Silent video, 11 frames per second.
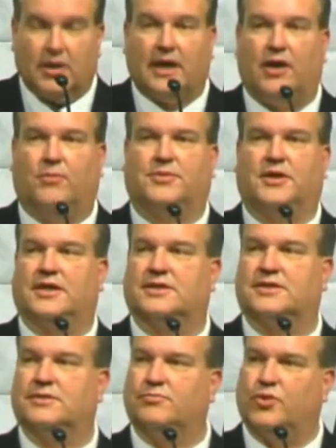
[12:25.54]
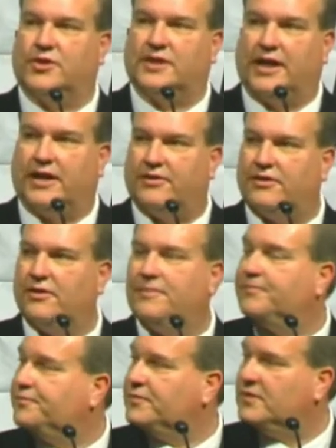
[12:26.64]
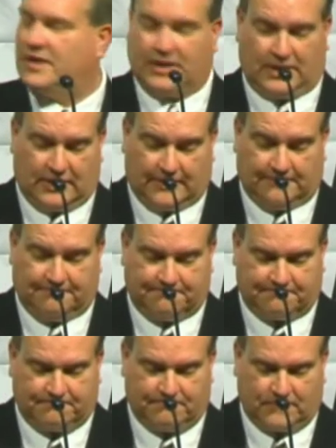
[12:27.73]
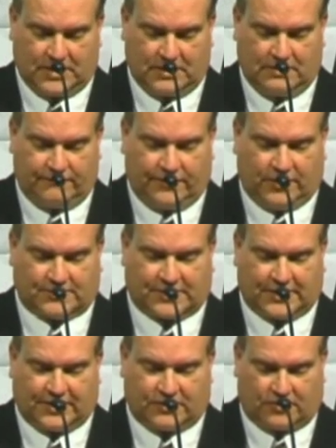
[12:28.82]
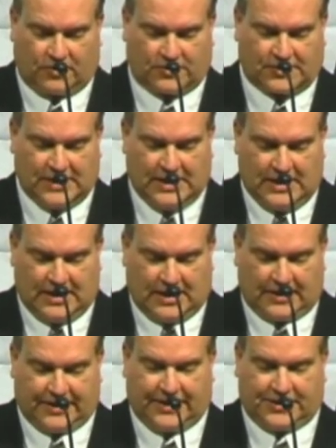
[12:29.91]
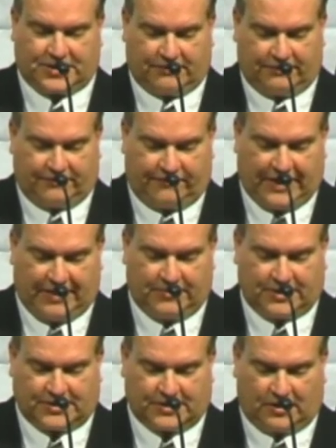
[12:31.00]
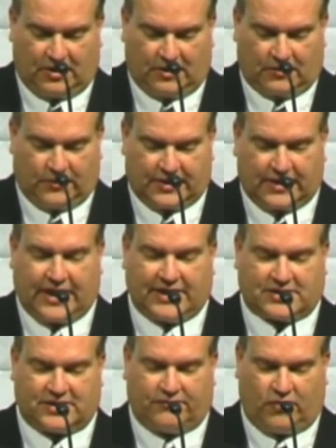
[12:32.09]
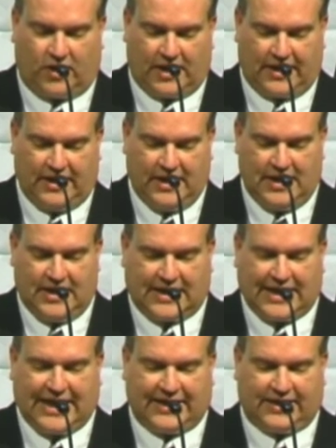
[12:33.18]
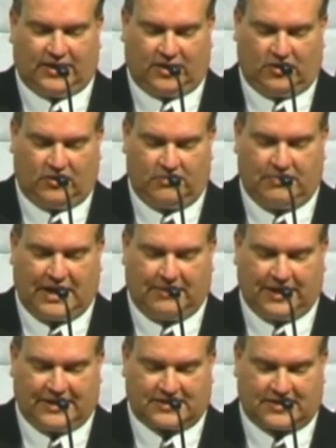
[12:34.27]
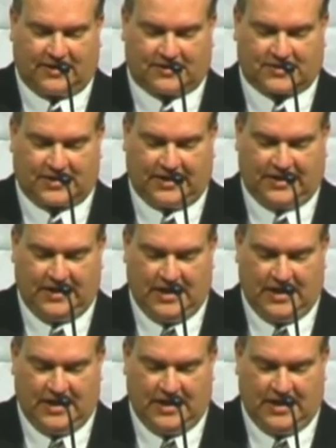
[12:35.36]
helped us put together the films and intros on each of the families, along with KSFY, KELO, Bob Laskowski,